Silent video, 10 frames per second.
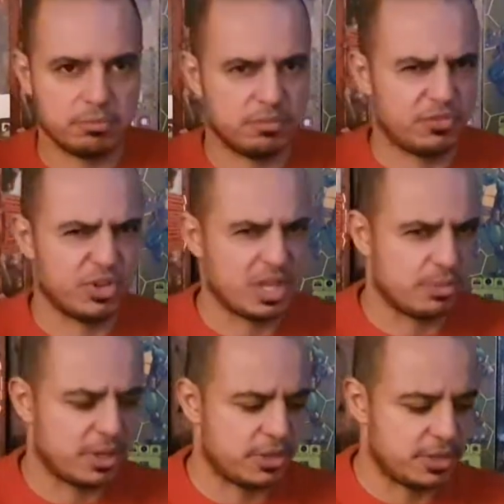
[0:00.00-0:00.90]
forget
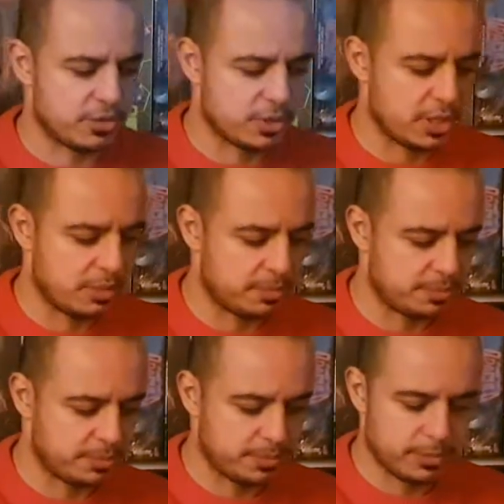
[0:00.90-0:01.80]
about this, okay?
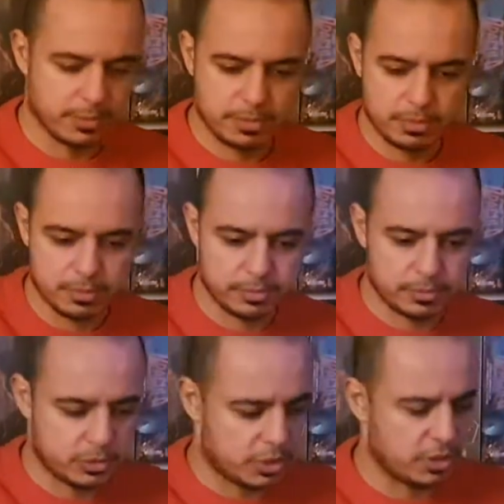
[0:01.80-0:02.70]

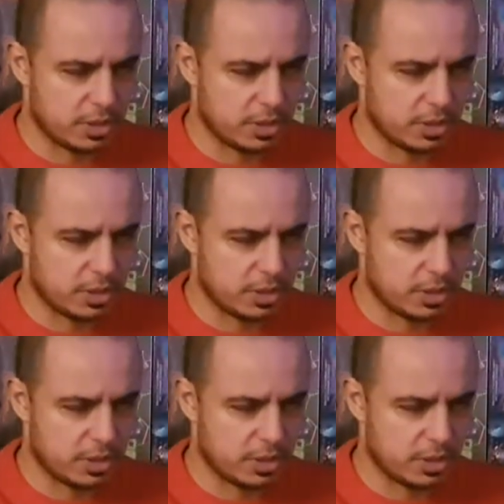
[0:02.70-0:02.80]
Okay.